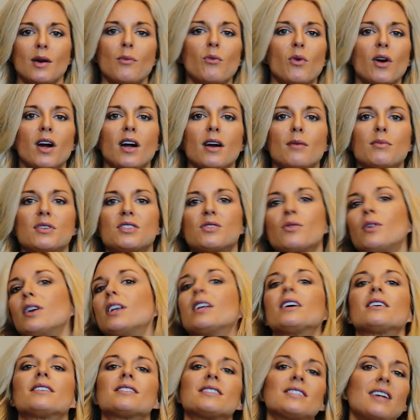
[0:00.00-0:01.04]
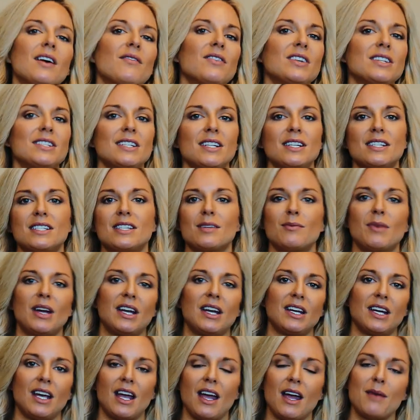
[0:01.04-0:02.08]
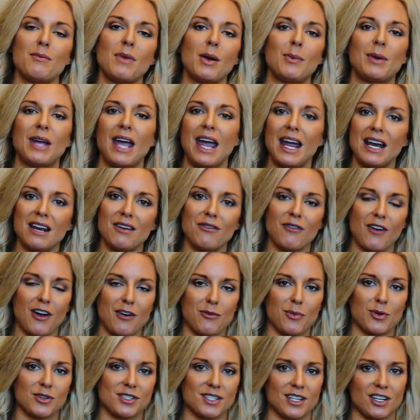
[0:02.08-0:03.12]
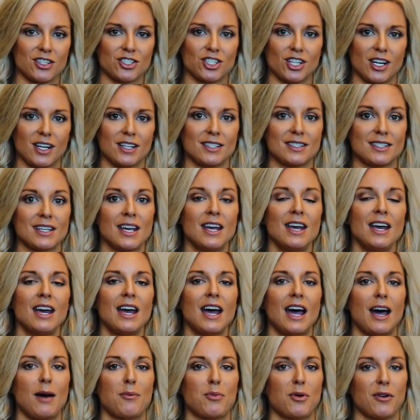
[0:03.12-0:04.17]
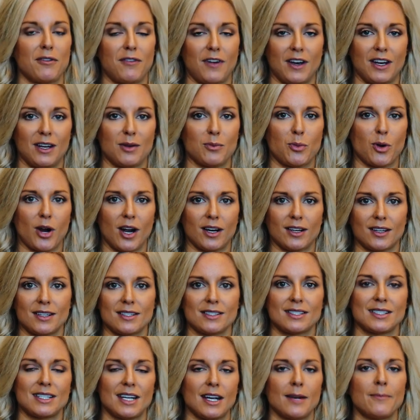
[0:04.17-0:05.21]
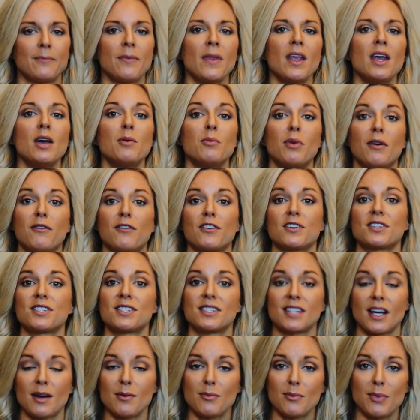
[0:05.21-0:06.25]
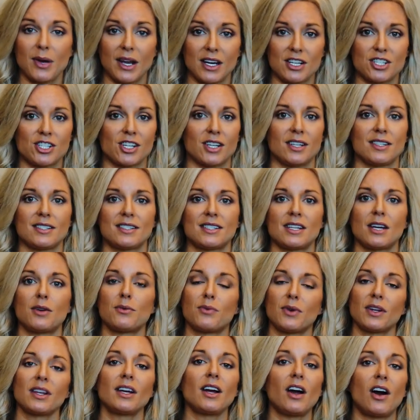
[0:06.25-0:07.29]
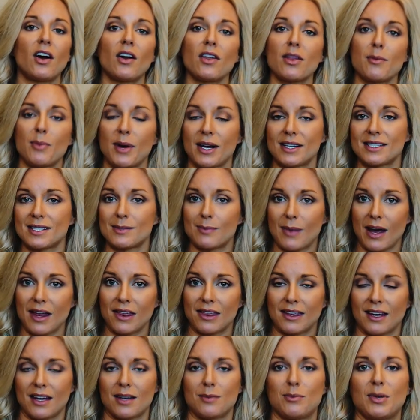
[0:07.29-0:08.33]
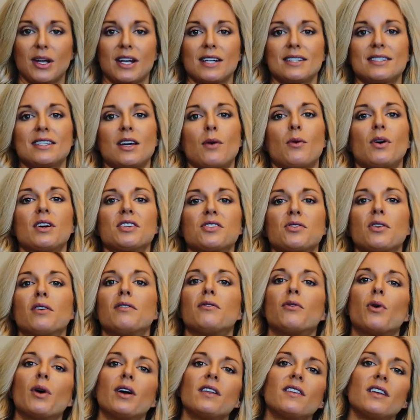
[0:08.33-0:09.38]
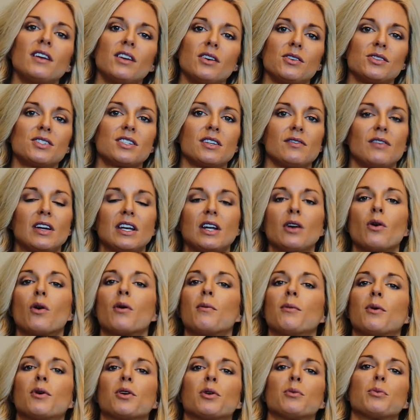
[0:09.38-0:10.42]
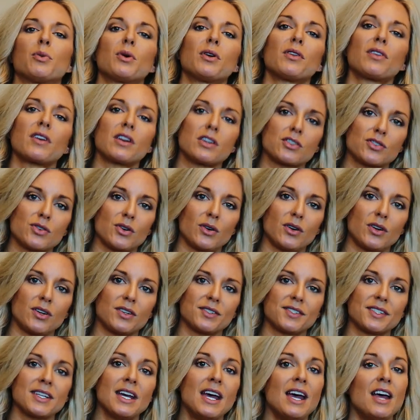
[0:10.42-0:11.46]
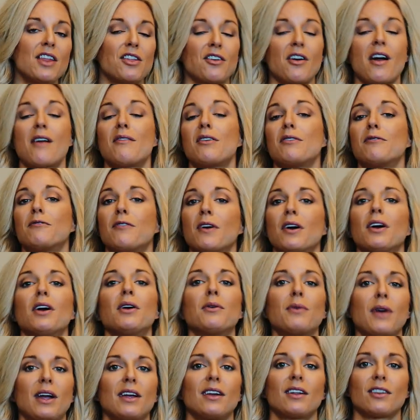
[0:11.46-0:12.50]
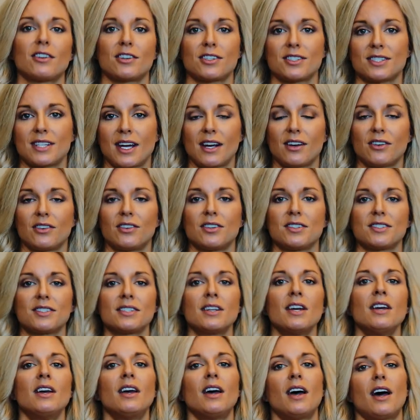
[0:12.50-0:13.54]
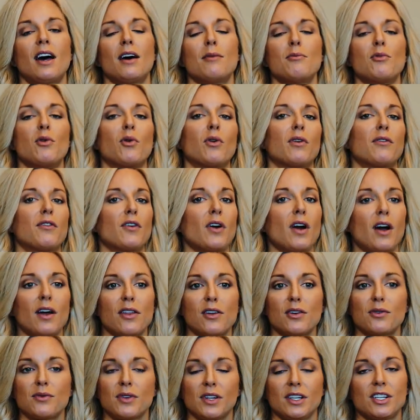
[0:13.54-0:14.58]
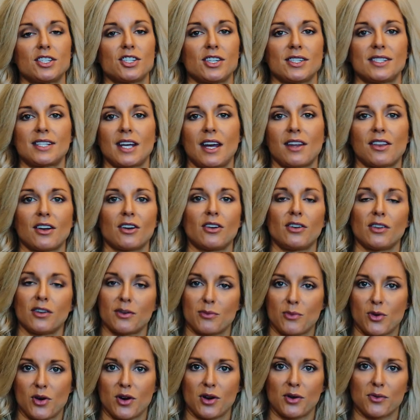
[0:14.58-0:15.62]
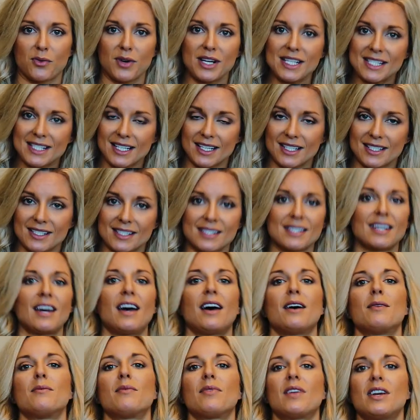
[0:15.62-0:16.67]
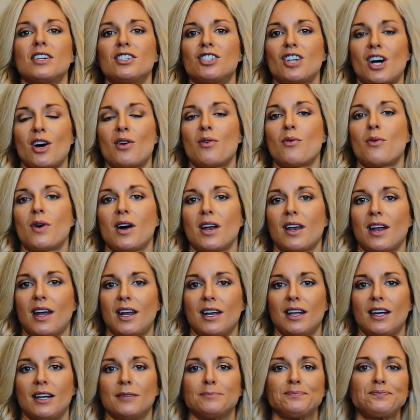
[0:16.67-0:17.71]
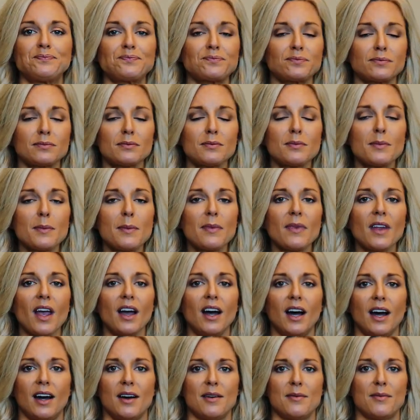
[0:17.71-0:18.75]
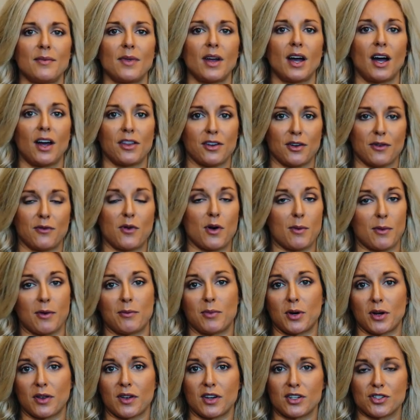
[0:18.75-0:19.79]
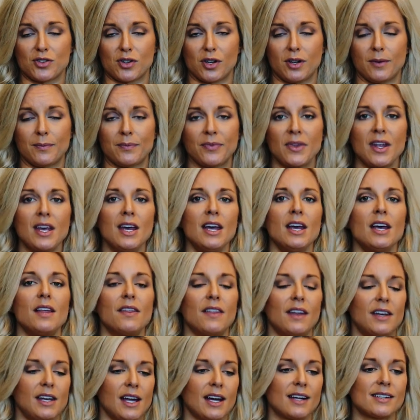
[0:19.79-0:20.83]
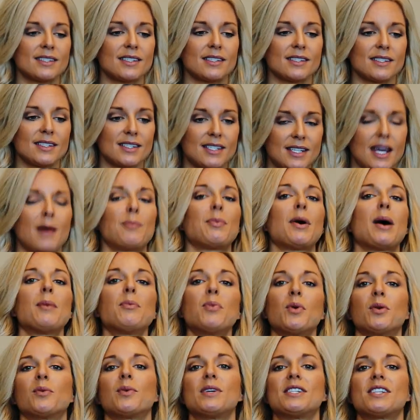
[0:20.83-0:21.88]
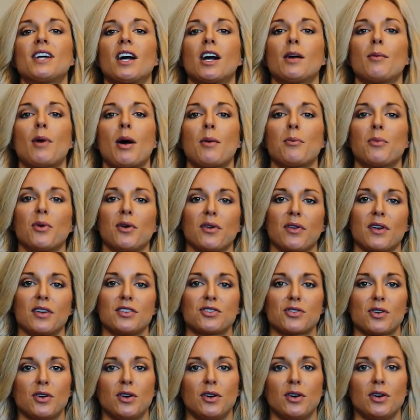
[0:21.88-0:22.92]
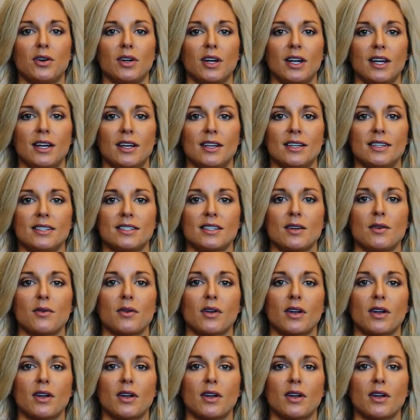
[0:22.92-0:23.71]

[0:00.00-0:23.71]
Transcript: somewhere between a 70 to maybe 85% chance at preventing pregnancy. But for some patients, they really are the best method because they want to avoid the use of any hormonal birth controls. They're having very regular cycles, or for other religious, ethical, or moral reasons, they don't want any other form of birth control. The next step up when we talk about birth control is